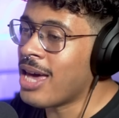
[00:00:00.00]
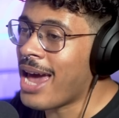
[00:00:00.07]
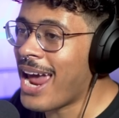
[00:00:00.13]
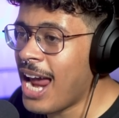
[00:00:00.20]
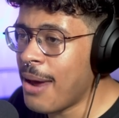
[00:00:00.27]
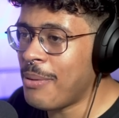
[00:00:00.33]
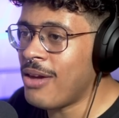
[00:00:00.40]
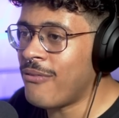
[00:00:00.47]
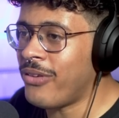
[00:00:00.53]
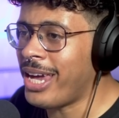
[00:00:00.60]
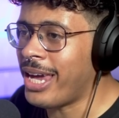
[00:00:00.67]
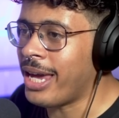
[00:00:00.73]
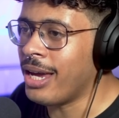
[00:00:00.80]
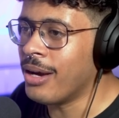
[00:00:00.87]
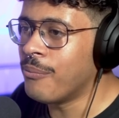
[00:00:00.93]
the
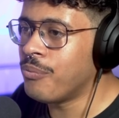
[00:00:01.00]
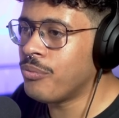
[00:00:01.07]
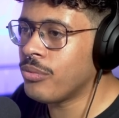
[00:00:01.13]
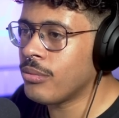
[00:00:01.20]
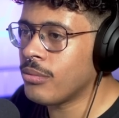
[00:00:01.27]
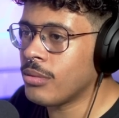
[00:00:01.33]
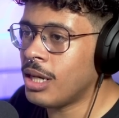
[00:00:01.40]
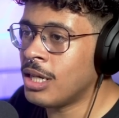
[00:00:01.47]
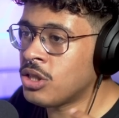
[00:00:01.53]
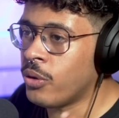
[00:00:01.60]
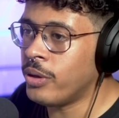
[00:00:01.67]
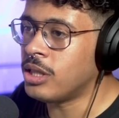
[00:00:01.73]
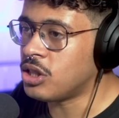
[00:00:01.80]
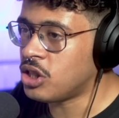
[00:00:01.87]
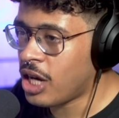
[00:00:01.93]
ABV is
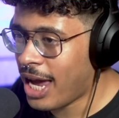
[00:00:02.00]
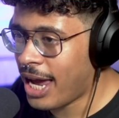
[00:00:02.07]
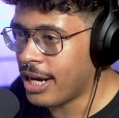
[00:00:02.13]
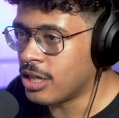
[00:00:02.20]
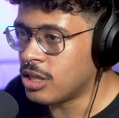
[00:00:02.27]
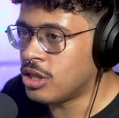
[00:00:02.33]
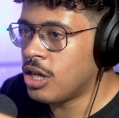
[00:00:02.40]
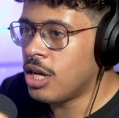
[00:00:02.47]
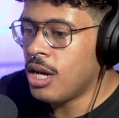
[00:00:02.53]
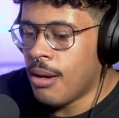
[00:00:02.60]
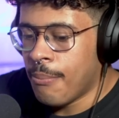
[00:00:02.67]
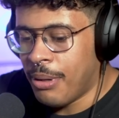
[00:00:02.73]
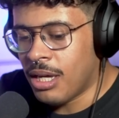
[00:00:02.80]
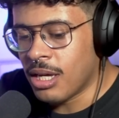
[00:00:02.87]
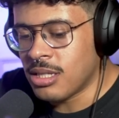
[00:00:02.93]
going to change
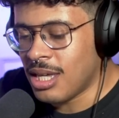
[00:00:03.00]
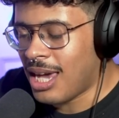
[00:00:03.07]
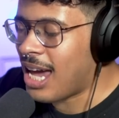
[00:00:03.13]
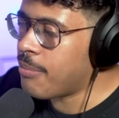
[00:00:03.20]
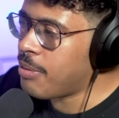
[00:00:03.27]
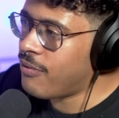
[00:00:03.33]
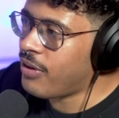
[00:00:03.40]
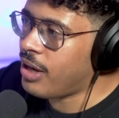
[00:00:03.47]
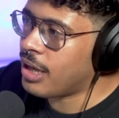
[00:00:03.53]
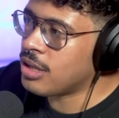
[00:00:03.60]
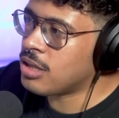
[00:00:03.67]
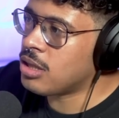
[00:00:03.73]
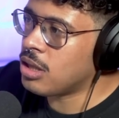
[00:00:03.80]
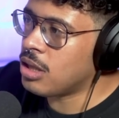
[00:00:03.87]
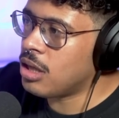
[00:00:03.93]
yeah because the ABV
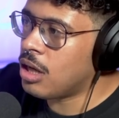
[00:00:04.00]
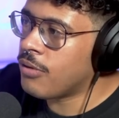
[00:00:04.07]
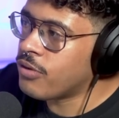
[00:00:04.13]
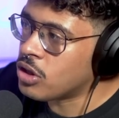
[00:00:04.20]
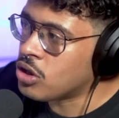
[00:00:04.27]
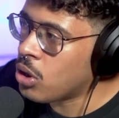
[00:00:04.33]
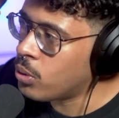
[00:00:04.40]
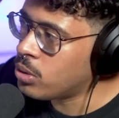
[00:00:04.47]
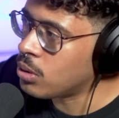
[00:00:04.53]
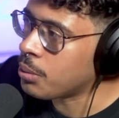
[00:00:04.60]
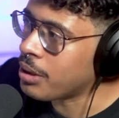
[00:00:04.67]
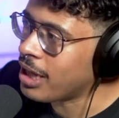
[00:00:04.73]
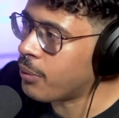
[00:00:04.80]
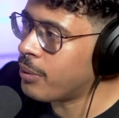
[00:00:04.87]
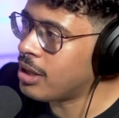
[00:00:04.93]
is of the total
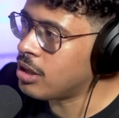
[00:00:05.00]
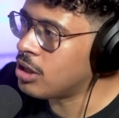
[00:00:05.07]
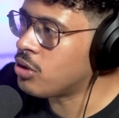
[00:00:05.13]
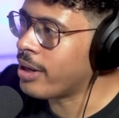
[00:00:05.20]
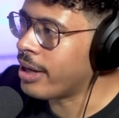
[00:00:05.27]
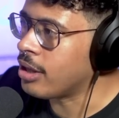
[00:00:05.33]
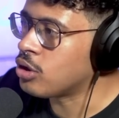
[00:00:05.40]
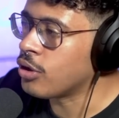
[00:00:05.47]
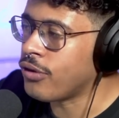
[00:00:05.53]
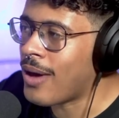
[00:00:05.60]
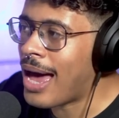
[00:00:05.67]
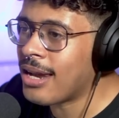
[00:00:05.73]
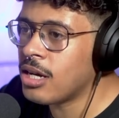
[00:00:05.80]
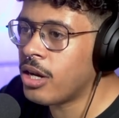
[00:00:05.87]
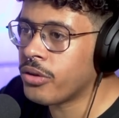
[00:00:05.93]
liquid in the drink. So if you
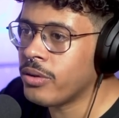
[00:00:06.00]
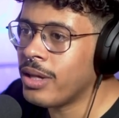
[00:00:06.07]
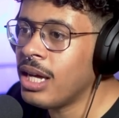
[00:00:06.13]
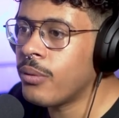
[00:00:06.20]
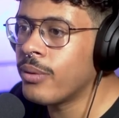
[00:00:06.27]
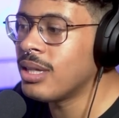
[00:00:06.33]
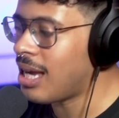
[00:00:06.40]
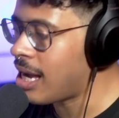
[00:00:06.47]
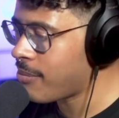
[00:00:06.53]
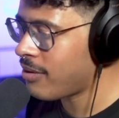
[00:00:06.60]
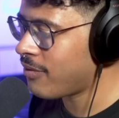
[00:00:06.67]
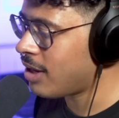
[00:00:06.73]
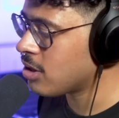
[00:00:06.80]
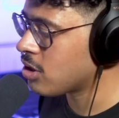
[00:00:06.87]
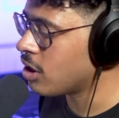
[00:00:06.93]
add another liquid, the
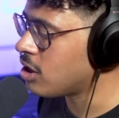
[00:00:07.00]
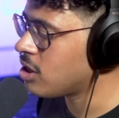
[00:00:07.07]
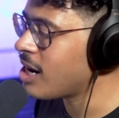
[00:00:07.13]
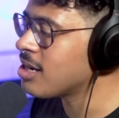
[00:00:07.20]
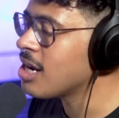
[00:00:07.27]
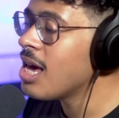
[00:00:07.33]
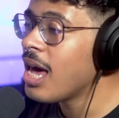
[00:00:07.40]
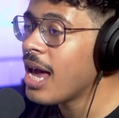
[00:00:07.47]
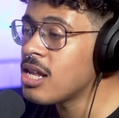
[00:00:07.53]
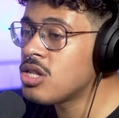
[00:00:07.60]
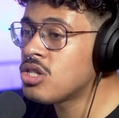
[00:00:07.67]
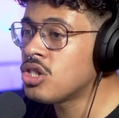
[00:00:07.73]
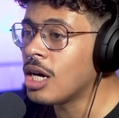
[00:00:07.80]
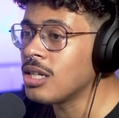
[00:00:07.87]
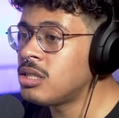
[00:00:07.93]
ABV is going to change.
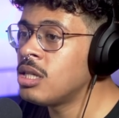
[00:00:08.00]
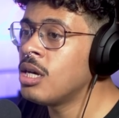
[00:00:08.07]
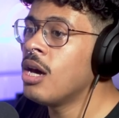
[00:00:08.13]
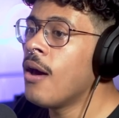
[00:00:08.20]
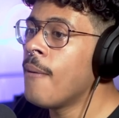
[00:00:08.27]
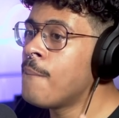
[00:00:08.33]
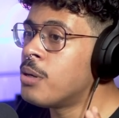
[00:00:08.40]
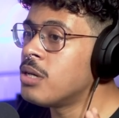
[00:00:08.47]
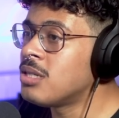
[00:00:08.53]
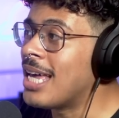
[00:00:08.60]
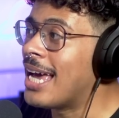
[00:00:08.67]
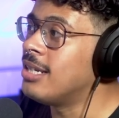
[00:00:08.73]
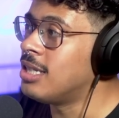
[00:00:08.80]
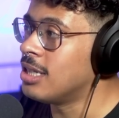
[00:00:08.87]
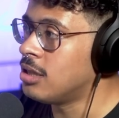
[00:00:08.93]
It's just
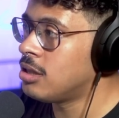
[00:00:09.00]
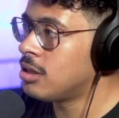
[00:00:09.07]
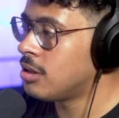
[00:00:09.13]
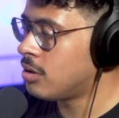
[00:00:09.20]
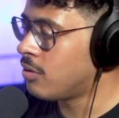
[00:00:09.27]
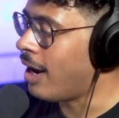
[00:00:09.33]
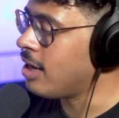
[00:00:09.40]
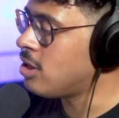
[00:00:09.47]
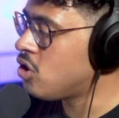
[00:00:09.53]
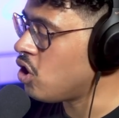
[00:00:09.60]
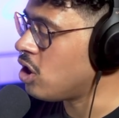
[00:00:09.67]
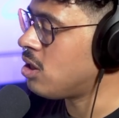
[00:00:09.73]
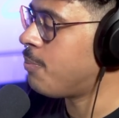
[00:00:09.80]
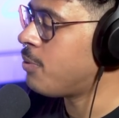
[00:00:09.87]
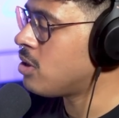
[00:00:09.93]
percentage. Yeah. Right? It's
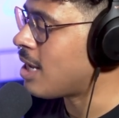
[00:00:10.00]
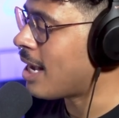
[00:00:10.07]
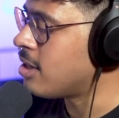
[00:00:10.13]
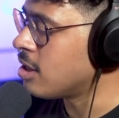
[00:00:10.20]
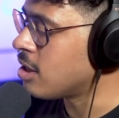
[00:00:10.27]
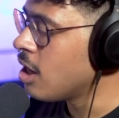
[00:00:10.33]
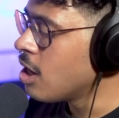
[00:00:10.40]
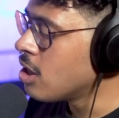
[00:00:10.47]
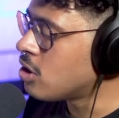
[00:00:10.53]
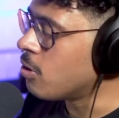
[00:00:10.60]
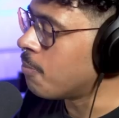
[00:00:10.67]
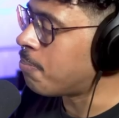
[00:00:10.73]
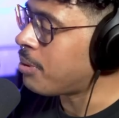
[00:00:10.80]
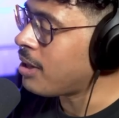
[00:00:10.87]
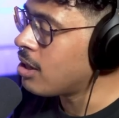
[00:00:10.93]
just percentage.
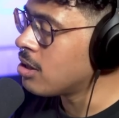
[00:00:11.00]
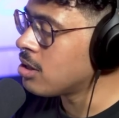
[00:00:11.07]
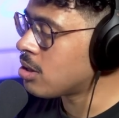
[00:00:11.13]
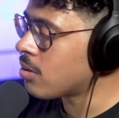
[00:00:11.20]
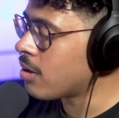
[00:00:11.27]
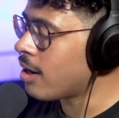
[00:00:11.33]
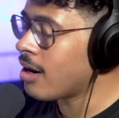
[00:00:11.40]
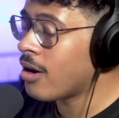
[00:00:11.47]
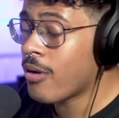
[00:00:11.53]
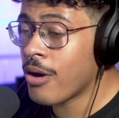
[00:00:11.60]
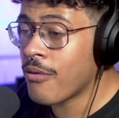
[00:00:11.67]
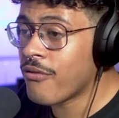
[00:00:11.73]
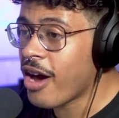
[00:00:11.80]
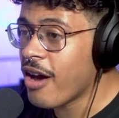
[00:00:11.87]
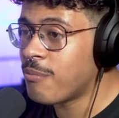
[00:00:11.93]
So beers are
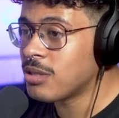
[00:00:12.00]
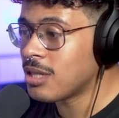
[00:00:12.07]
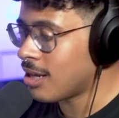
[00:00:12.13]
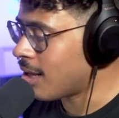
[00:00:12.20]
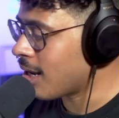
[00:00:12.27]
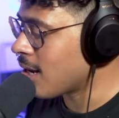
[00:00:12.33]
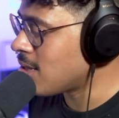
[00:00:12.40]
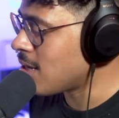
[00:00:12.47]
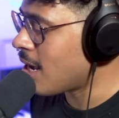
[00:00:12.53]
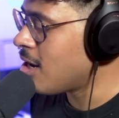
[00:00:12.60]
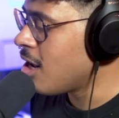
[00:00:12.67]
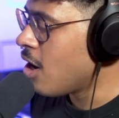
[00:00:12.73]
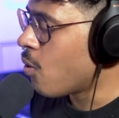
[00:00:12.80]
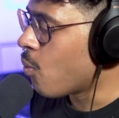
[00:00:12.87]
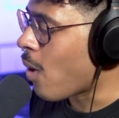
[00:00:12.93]
around 5%, like I
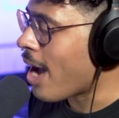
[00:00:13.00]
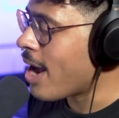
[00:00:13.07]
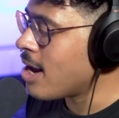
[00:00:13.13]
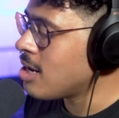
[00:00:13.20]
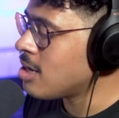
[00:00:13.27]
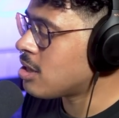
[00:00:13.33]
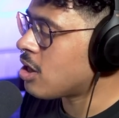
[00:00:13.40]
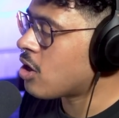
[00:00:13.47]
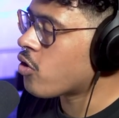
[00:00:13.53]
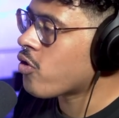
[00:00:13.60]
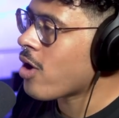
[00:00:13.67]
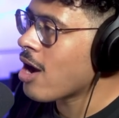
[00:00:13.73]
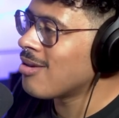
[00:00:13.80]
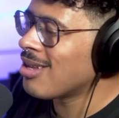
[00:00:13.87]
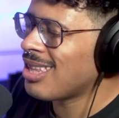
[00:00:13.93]
said. Wines are
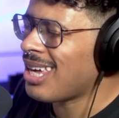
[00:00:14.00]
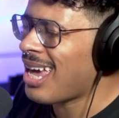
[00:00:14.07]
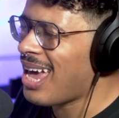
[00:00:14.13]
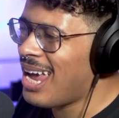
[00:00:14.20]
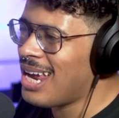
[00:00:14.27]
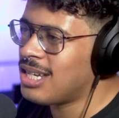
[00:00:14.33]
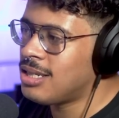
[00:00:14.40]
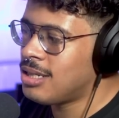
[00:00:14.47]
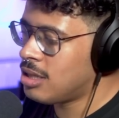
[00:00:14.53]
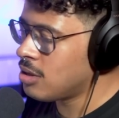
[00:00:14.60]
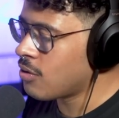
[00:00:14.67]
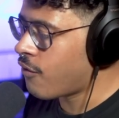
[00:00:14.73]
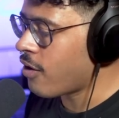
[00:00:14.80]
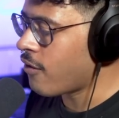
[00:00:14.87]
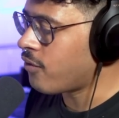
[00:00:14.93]
around, I think, 8
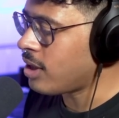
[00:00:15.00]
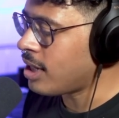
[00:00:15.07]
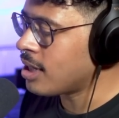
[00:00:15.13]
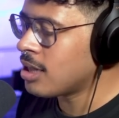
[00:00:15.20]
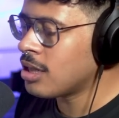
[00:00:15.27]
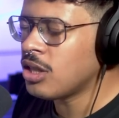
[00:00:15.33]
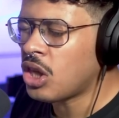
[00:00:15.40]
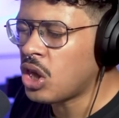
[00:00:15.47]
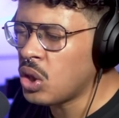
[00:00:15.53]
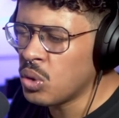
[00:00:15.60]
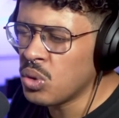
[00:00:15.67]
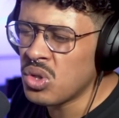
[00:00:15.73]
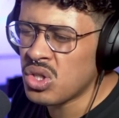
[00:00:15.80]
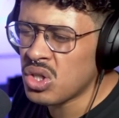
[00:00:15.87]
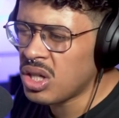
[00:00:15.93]
to 15.
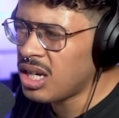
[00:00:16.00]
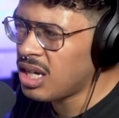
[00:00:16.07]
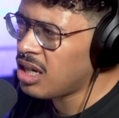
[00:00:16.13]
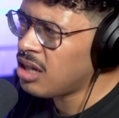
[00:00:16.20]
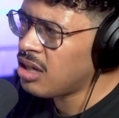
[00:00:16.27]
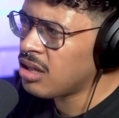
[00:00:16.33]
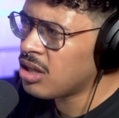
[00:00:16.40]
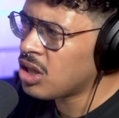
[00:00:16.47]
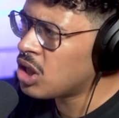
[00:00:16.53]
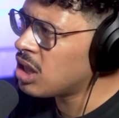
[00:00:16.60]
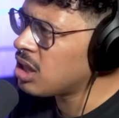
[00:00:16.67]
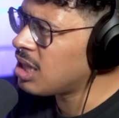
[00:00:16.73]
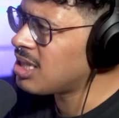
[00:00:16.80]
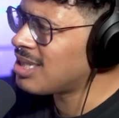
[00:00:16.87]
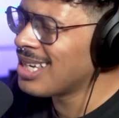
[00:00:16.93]
Usually they're,
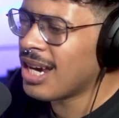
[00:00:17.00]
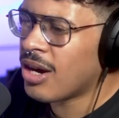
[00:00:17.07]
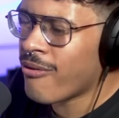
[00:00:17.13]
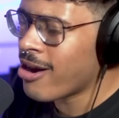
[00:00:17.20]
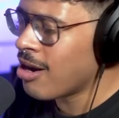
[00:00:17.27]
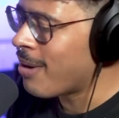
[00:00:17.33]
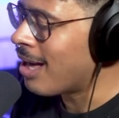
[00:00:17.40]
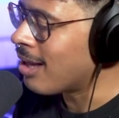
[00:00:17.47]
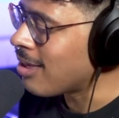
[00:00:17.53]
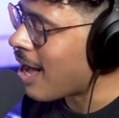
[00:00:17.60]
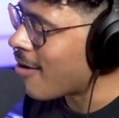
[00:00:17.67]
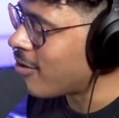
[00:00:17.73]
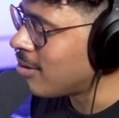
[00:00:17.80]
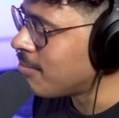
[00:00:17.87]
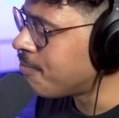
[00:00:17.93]
they sit around about
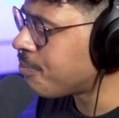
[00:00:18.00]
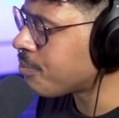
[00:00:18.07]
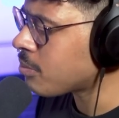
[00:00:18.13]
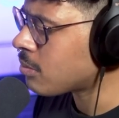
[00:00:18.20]
11.